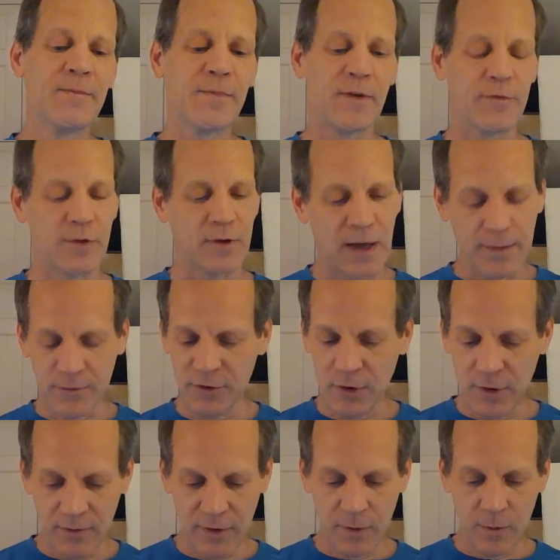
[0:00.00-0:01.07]
If you're not
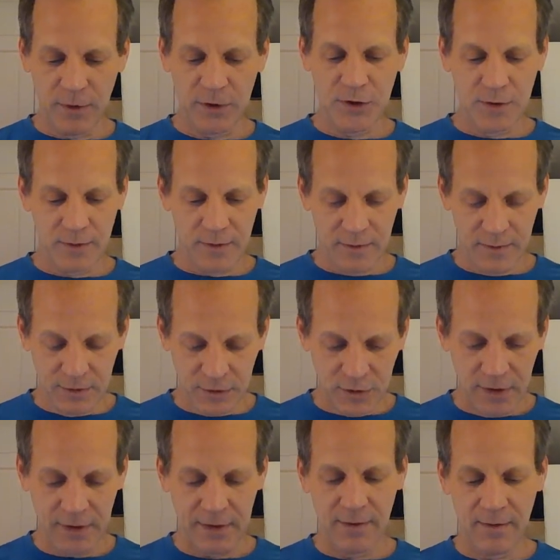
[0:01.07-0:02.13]
observing which
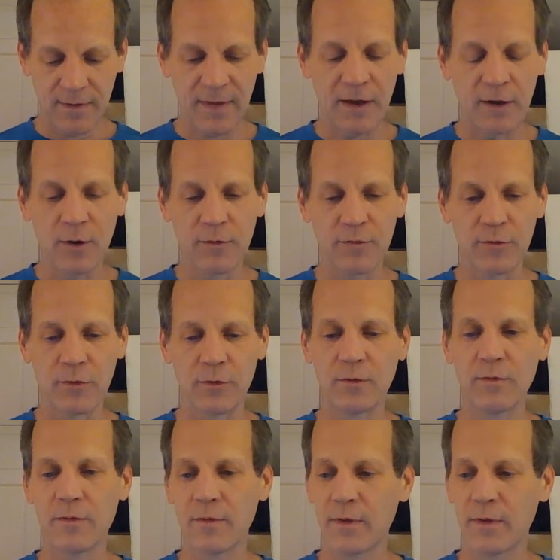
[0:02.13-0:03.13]
slit they go through,